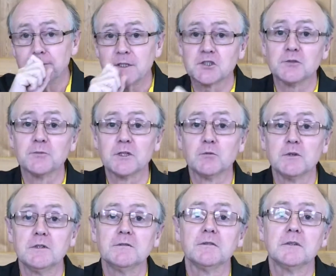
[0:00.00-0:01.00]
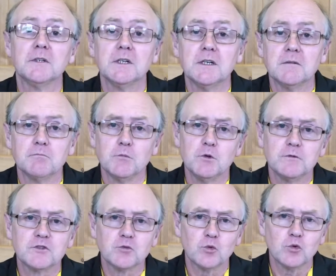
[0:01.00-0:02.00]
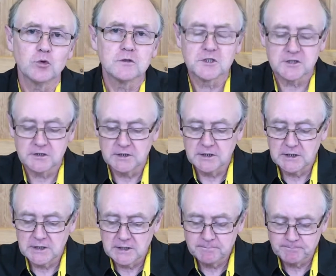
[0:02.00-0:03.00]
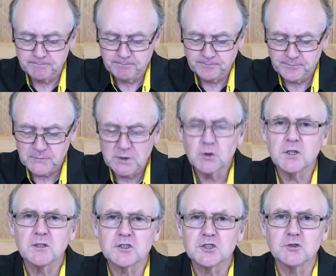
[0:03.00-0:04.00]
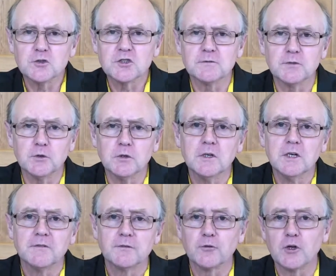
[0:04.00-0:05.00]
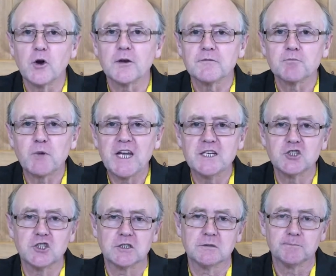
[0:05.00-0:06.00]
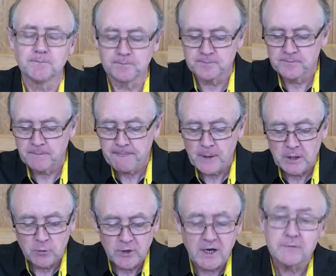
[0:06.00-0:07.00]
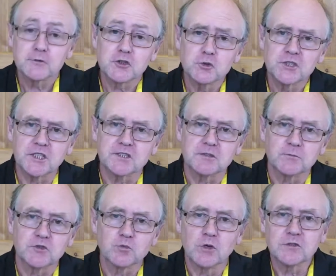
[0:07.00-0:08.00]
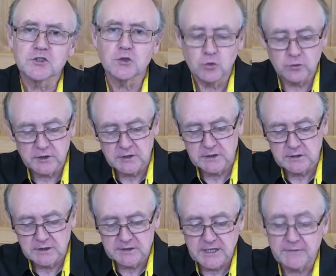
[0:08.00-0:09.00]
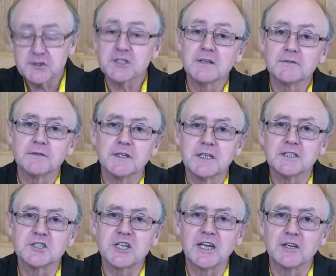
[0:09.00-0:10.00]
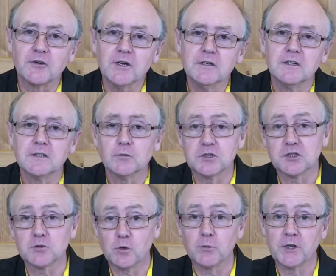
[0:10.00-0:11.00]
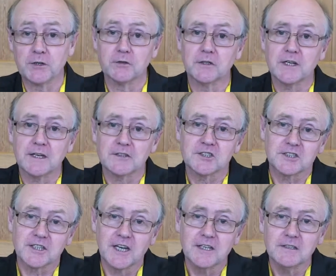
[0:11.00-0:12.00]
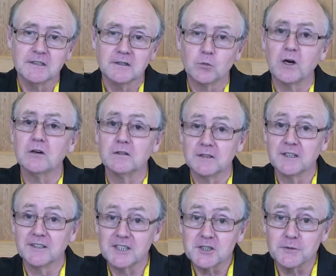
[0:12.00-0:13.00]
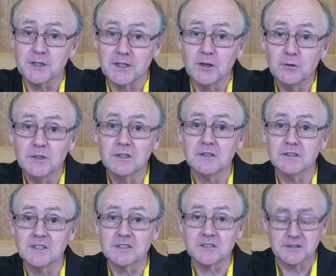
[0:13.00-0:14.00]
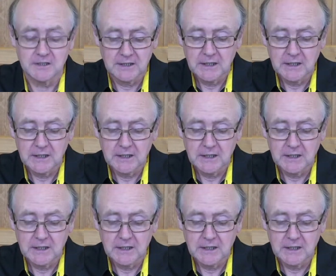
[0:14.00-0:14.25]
is something we've moved towards looking at a solution for regarding paging. We have two systems. One's called the DeafSafe Integra, which is what we're going to look at today, well, in this video at least.